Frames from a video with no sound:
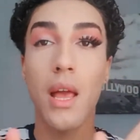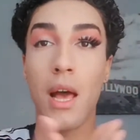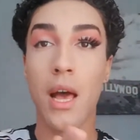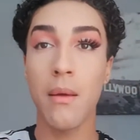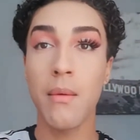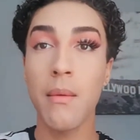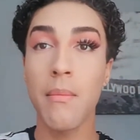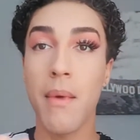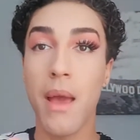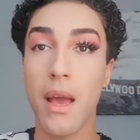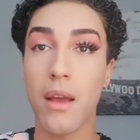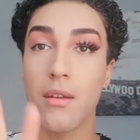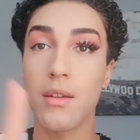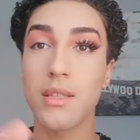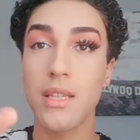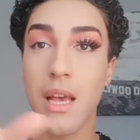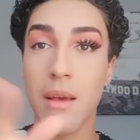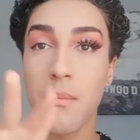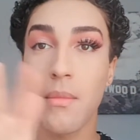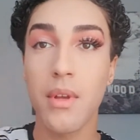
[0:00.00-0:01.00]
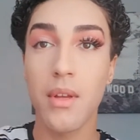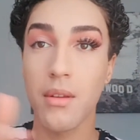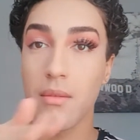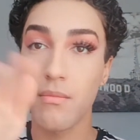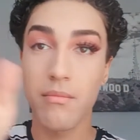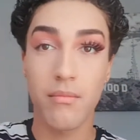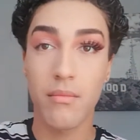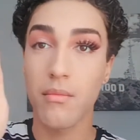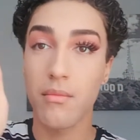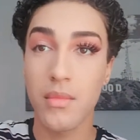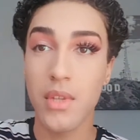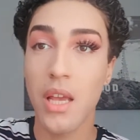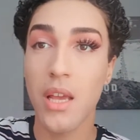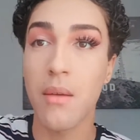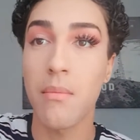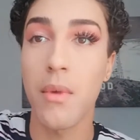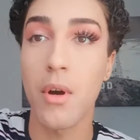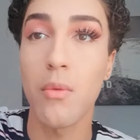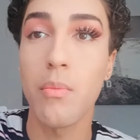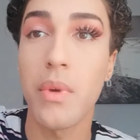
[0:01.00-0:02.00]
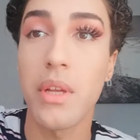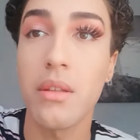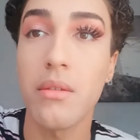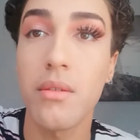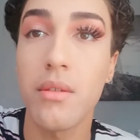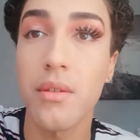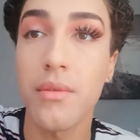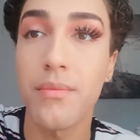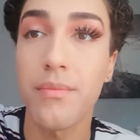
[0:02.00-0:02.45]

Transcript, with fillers: I'll be back because I'm going to take a moment.